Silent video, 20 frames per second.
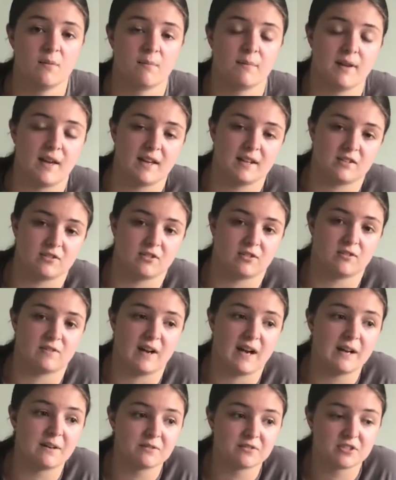meander
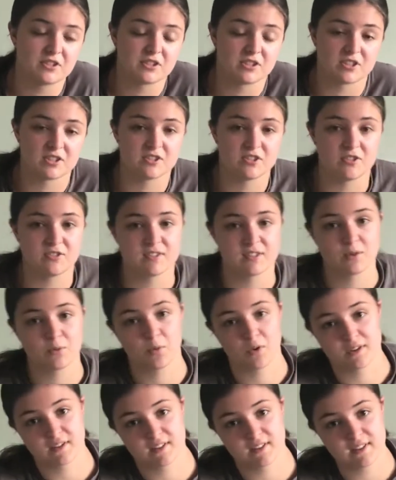around just using
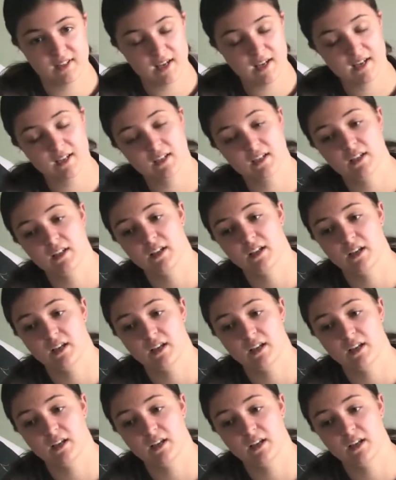one stick.